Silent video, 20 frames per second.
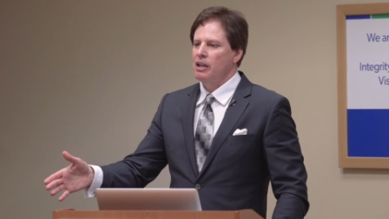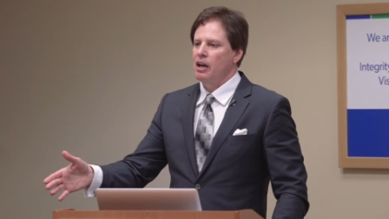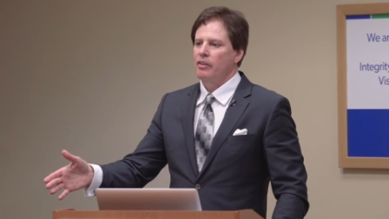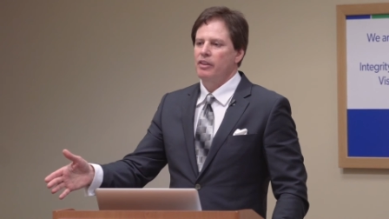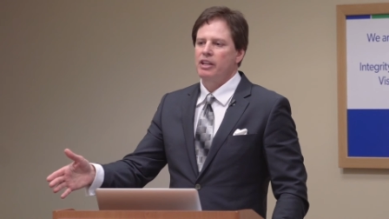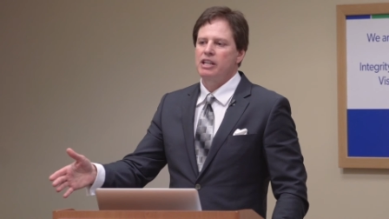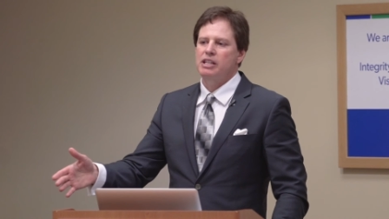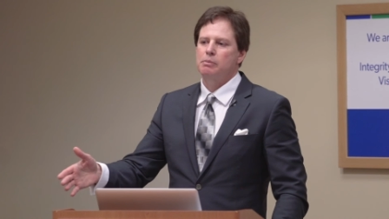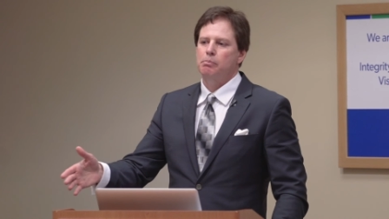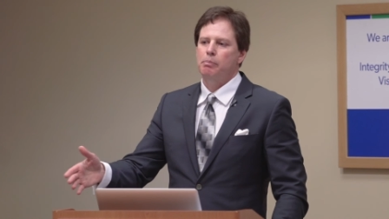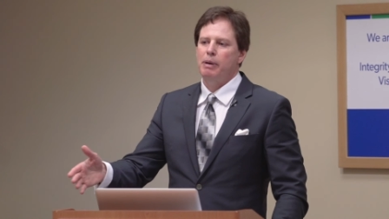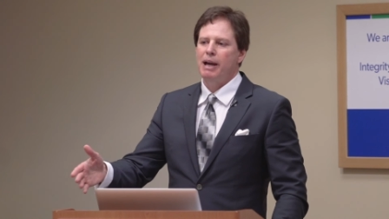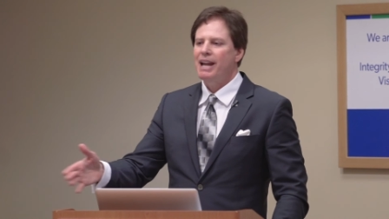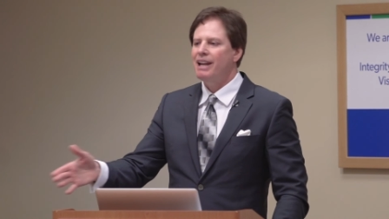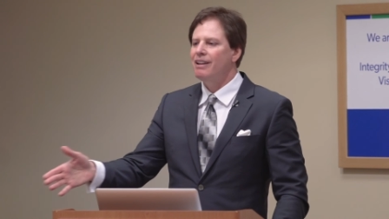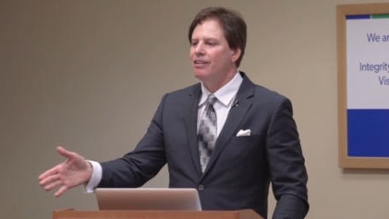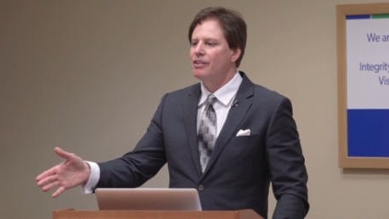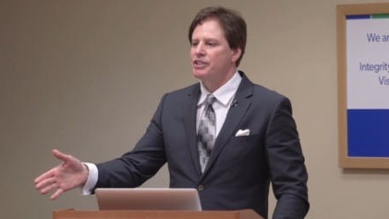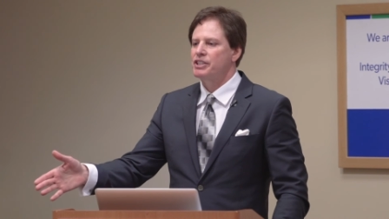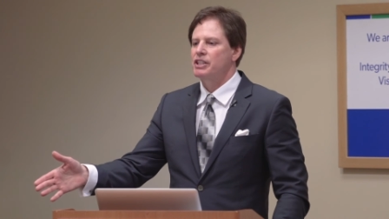Now this
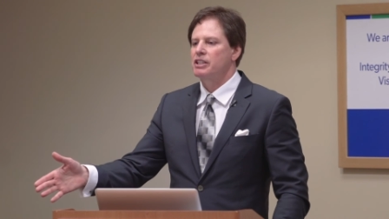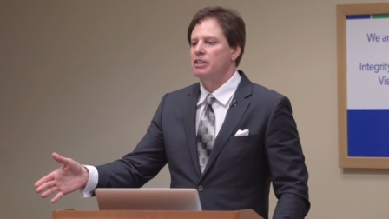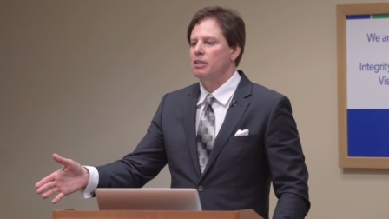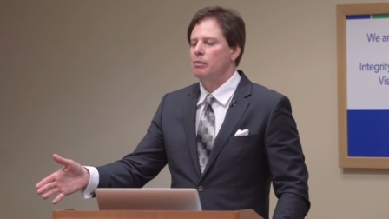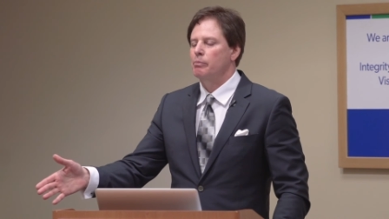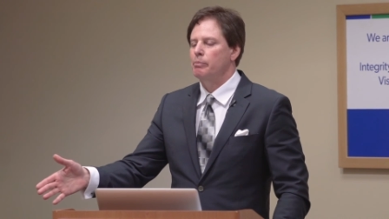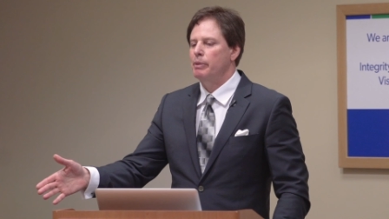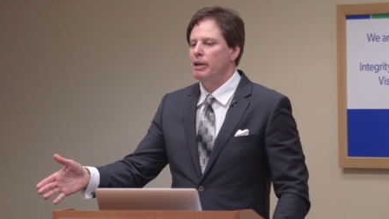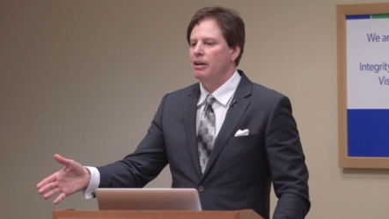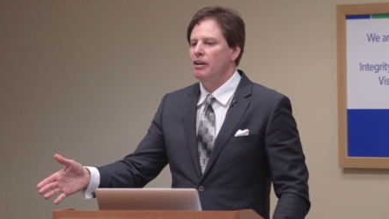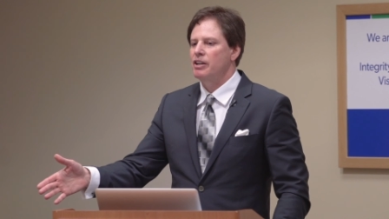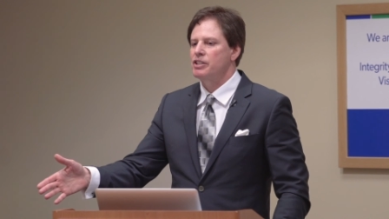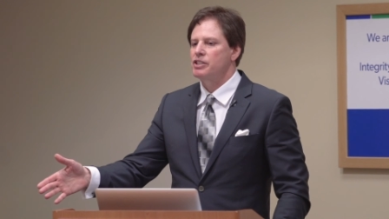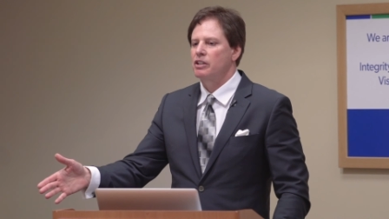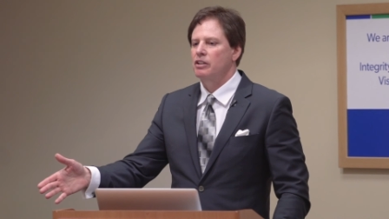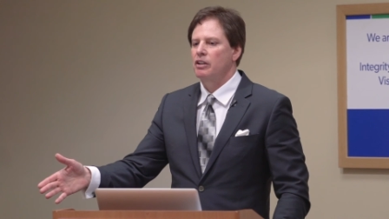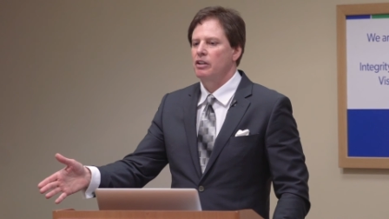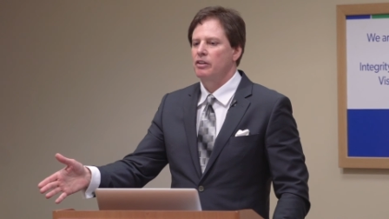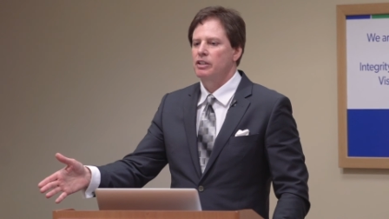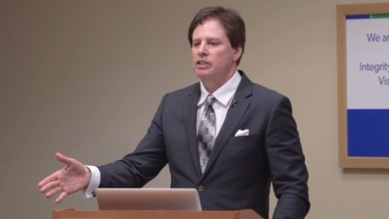pales in
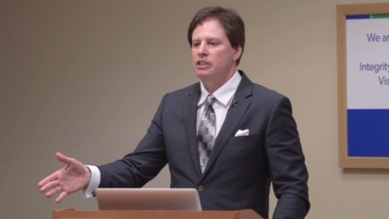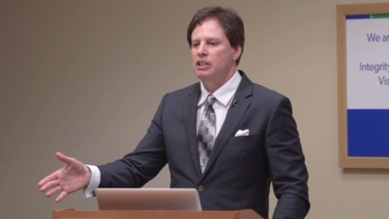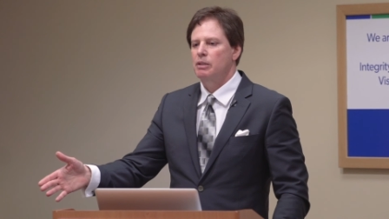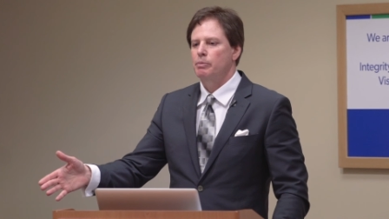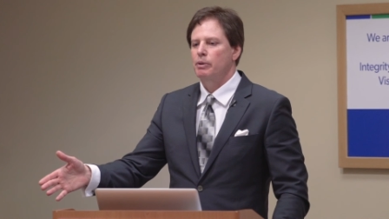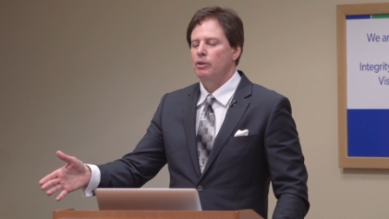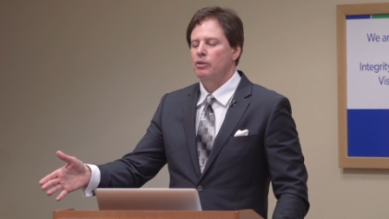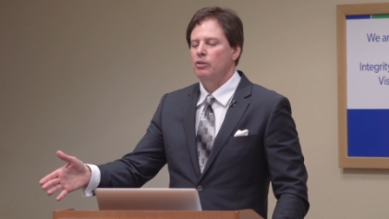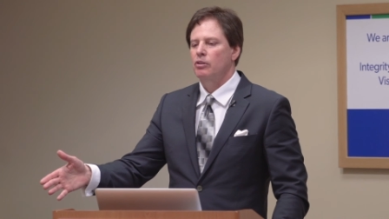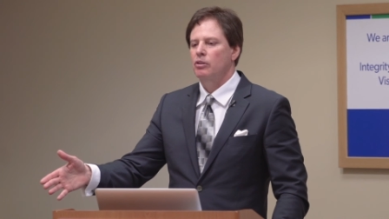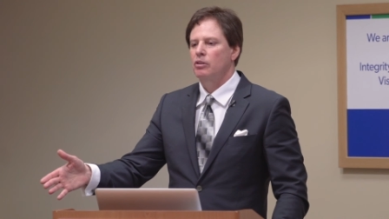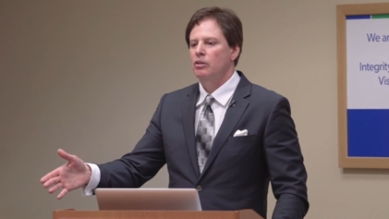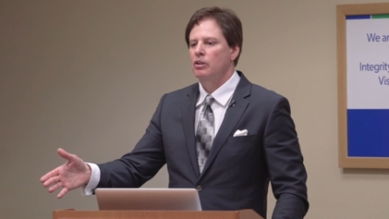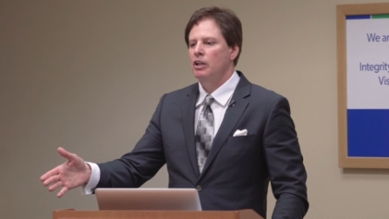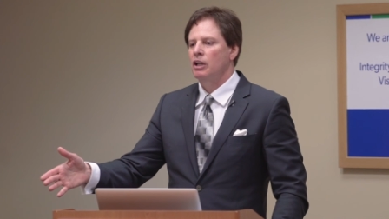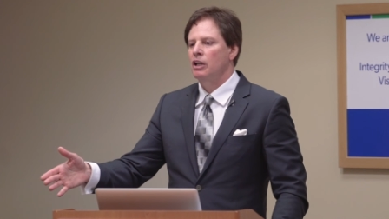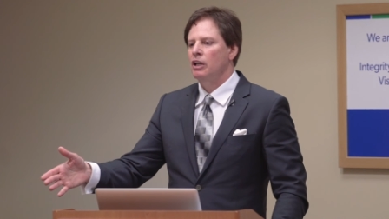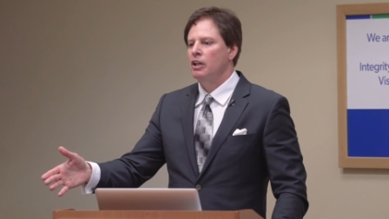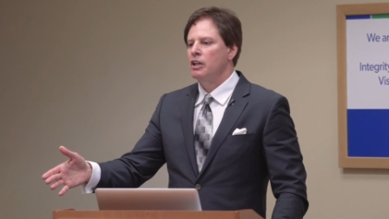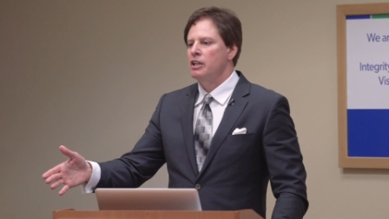comparison to the
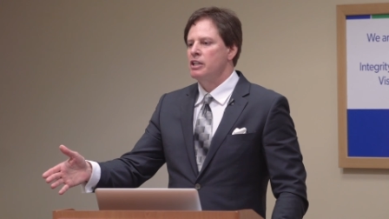typical,